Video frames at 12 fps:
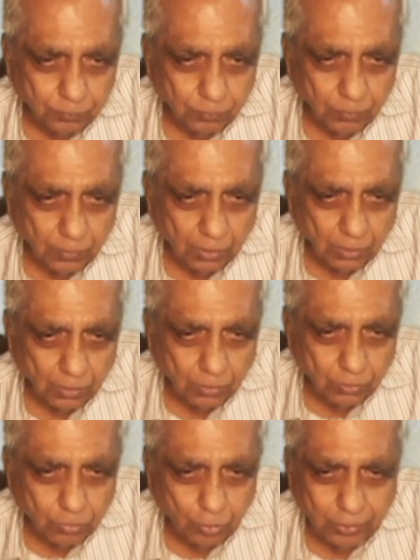So
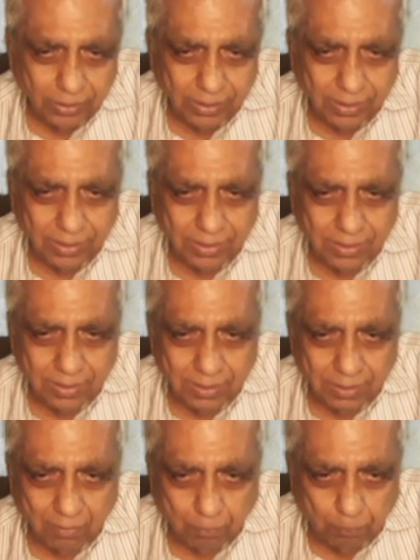
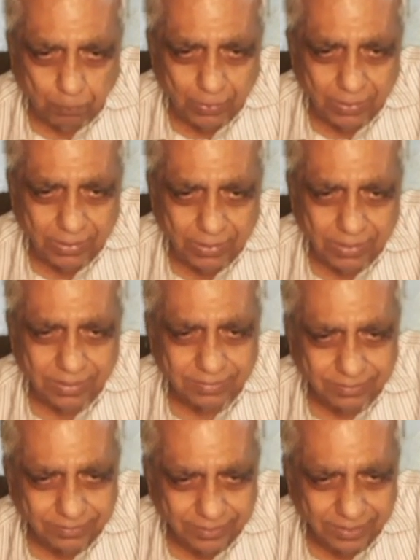
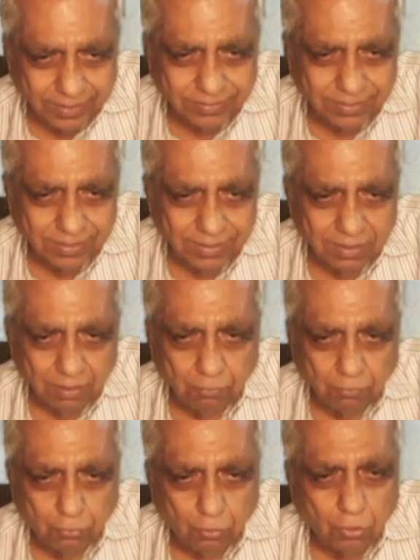3p6
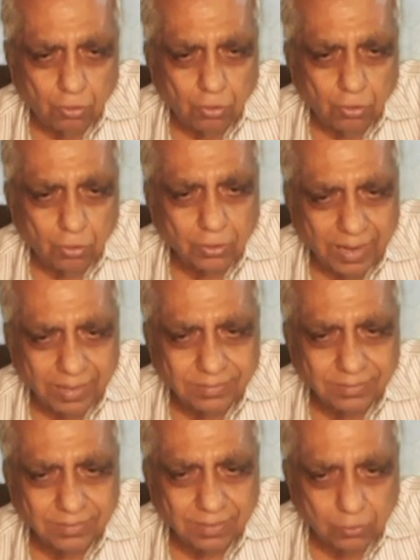
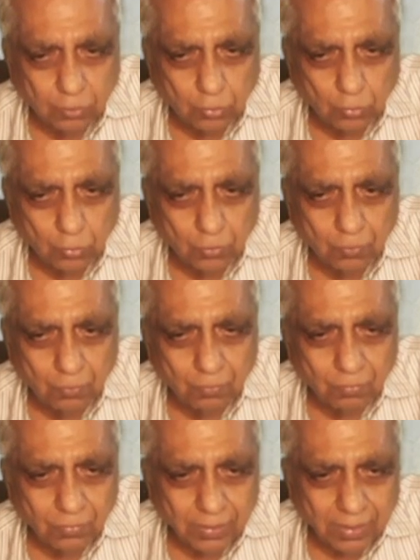4s2.
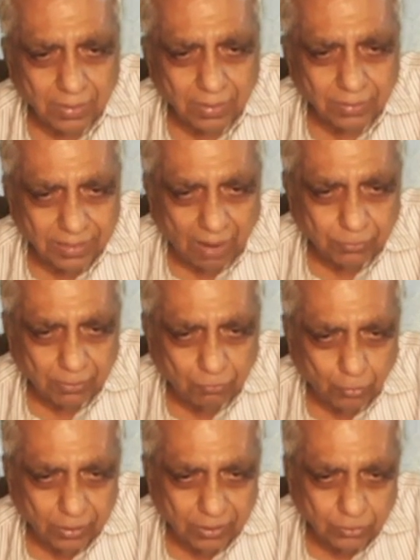Then after
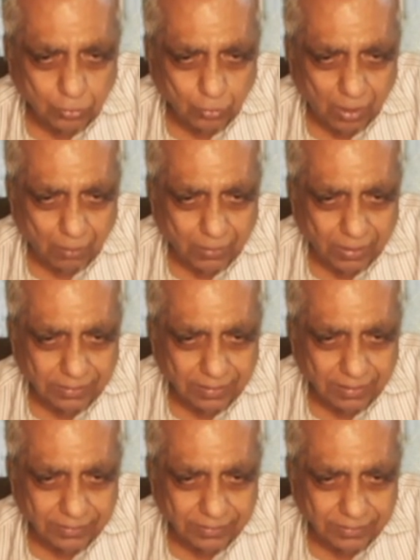4s2 I am getting like
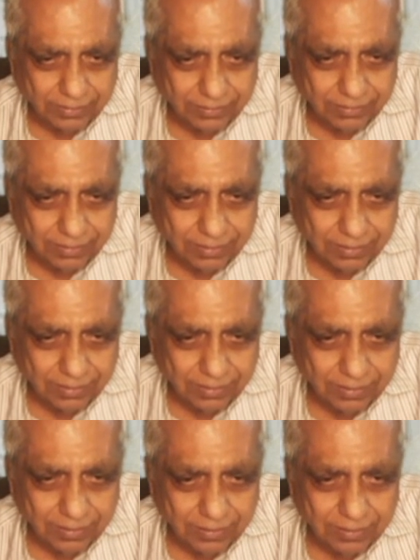this.
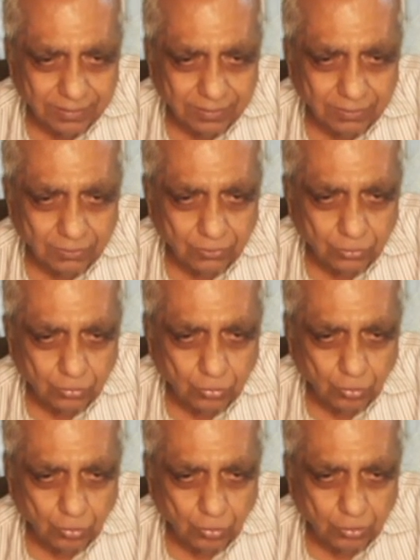So it will
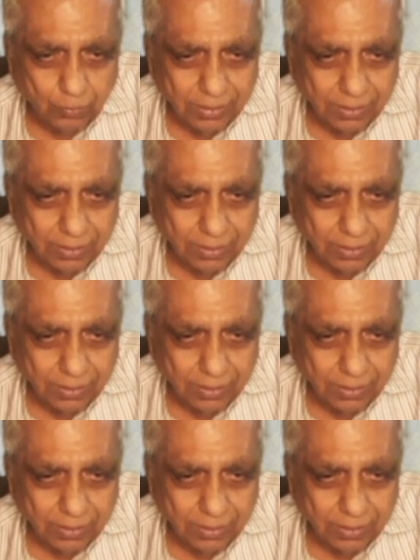be